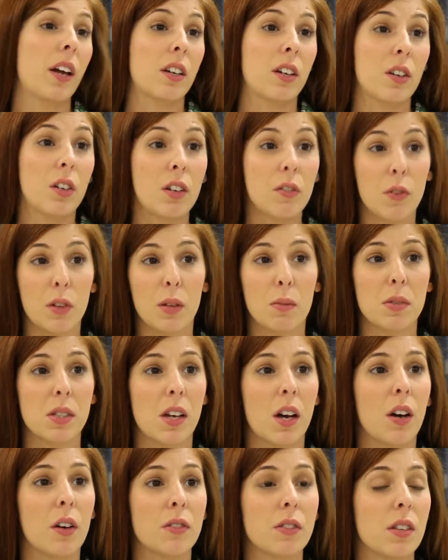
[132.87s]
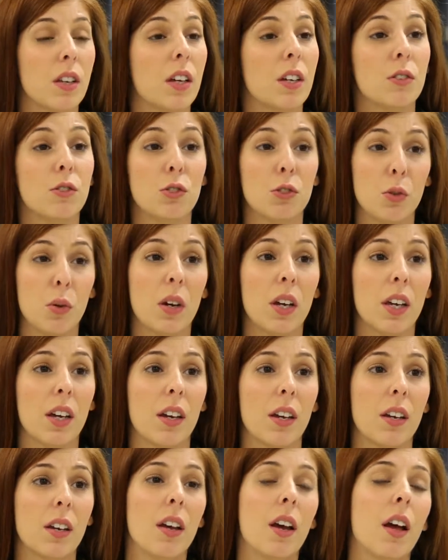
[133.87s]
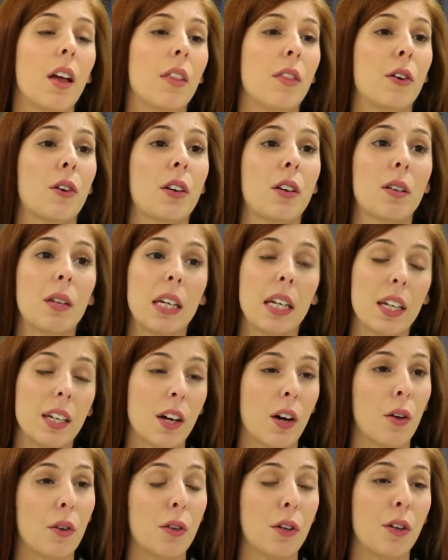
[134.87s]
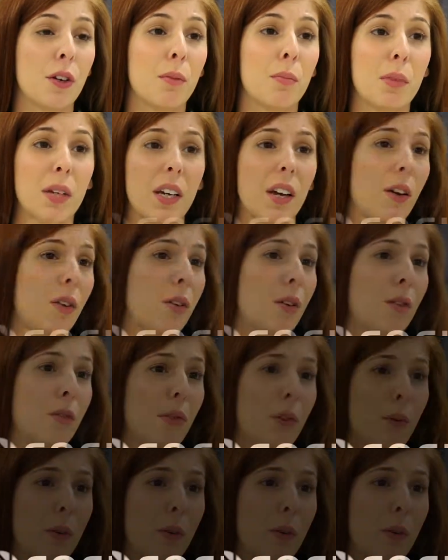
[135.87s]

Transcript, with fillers: to cook for themselves and they enjoy it, they're going to eat healthier and be healthier for the